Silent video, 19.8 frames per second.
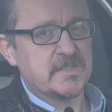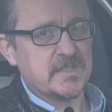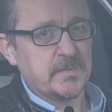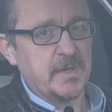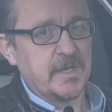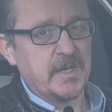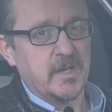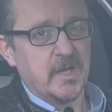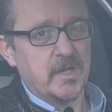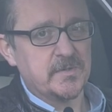so
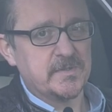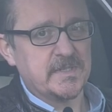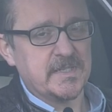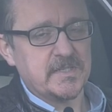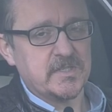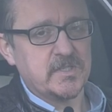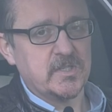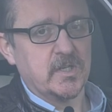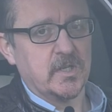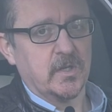it knows
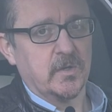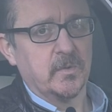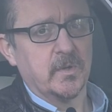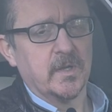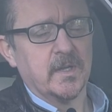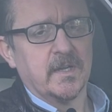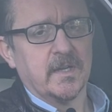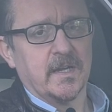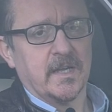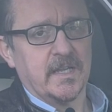it's new
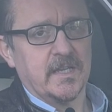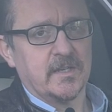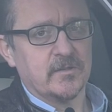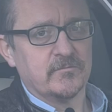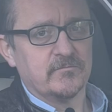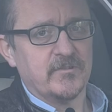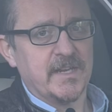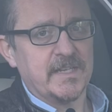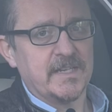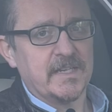and it
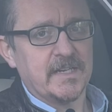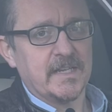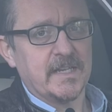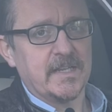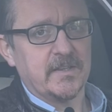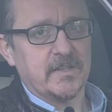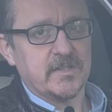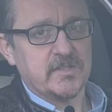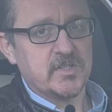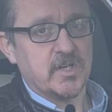can
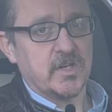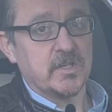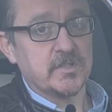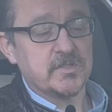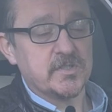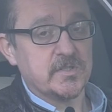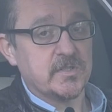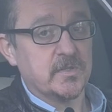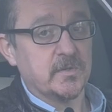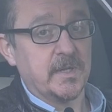regulate the
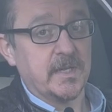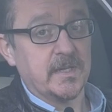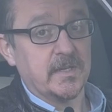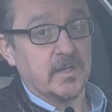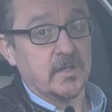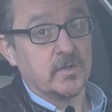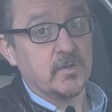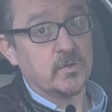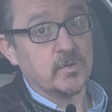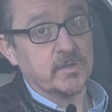charge to it
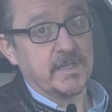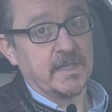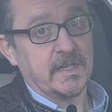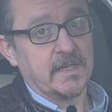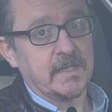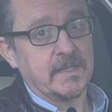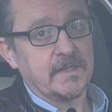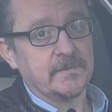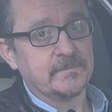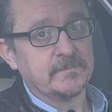
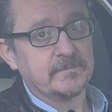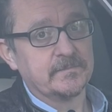accordingly.